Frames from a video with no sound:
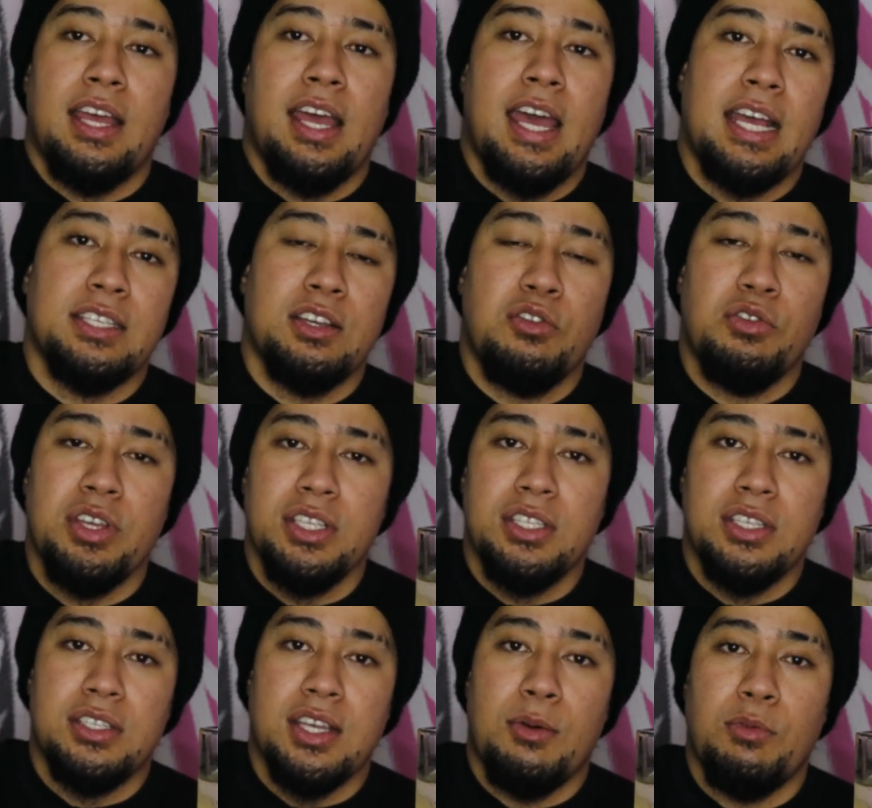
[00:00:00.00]
as always,
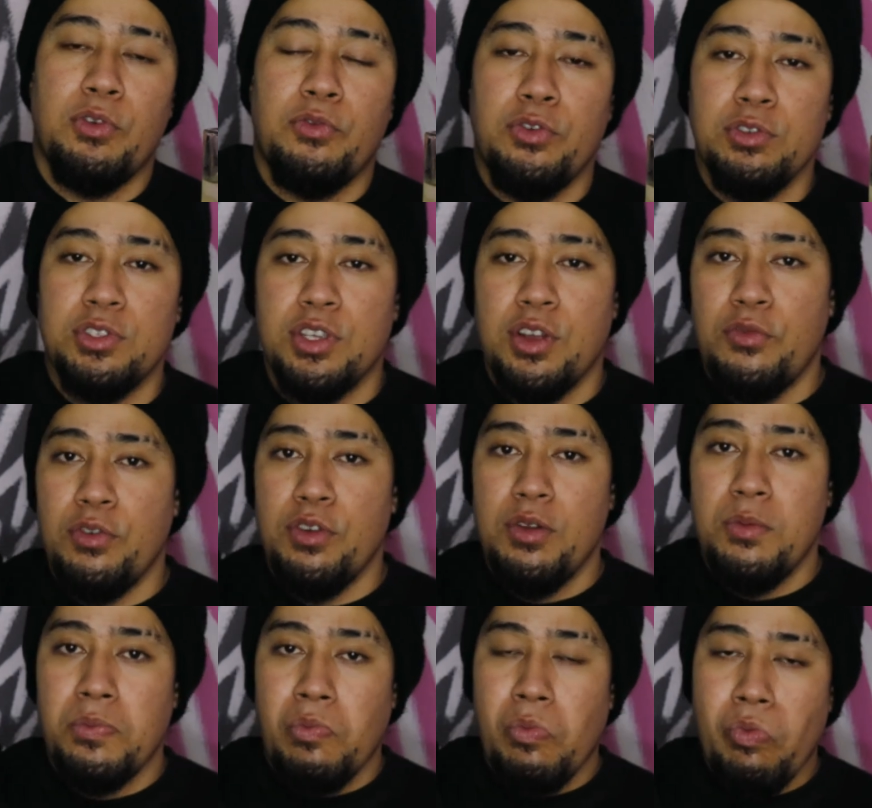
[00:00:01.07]
Samoan Foodsurfer.
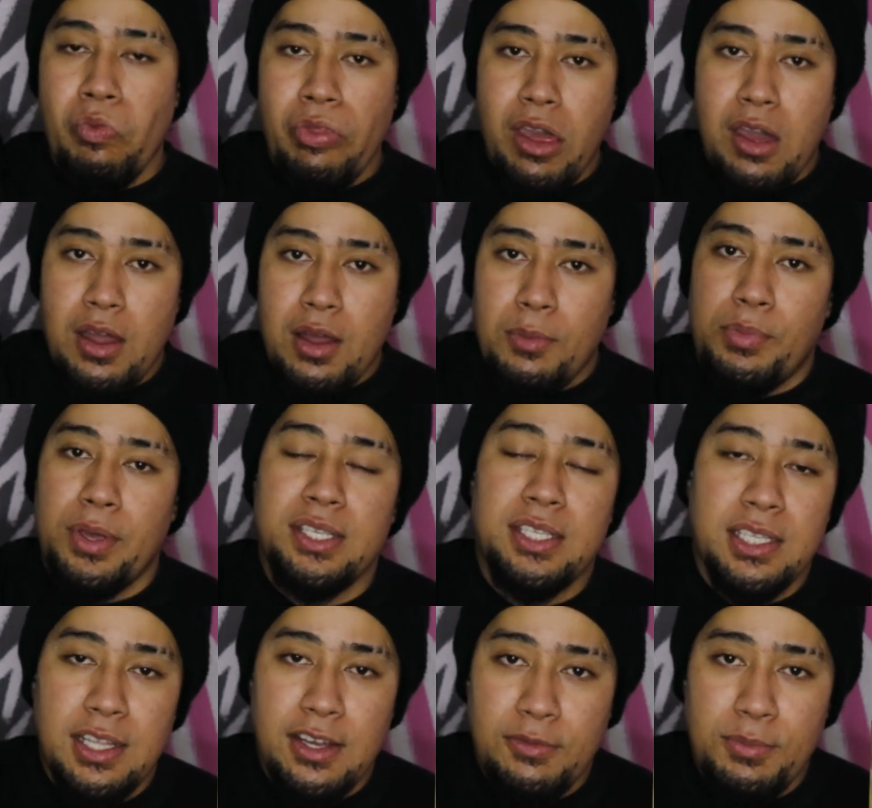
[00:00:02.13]
Peace
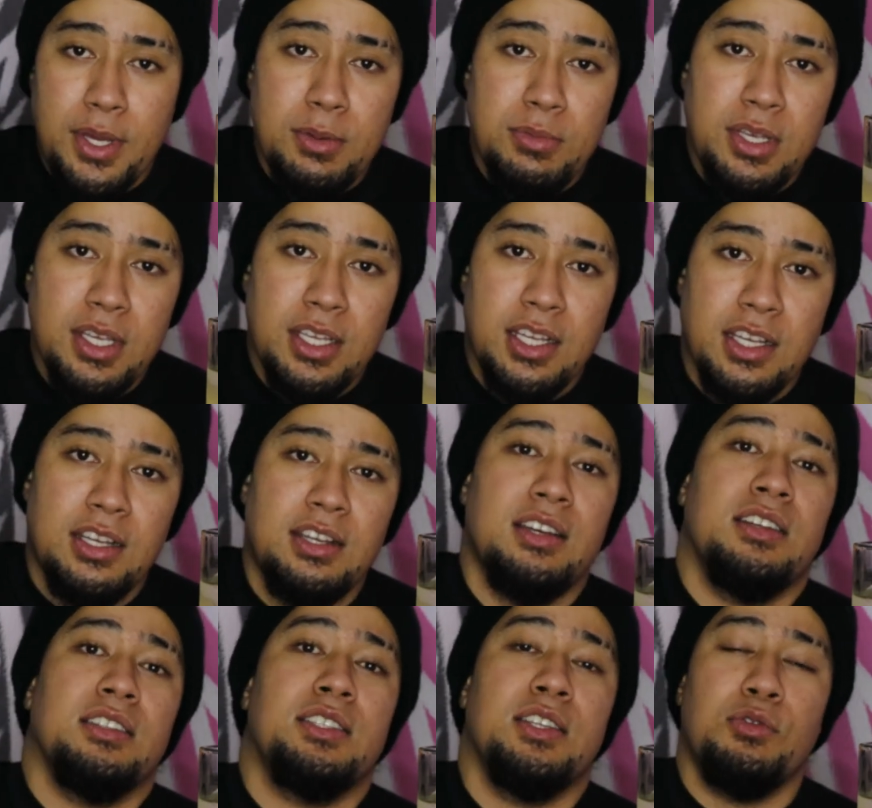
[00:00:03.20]
and love, baby.
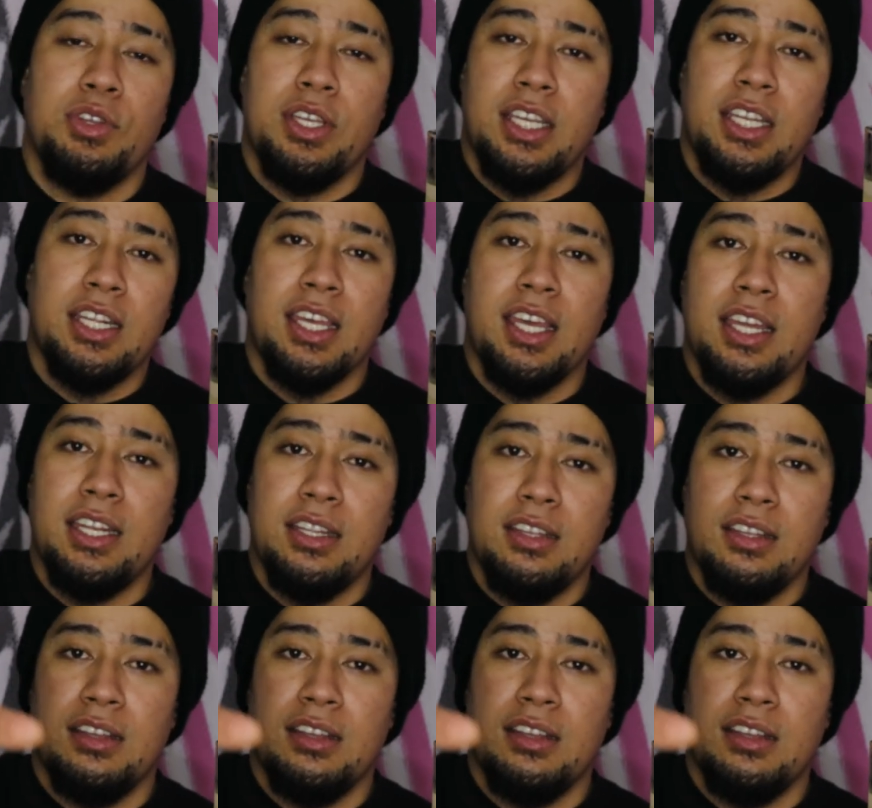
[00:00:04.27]
Until we eat again,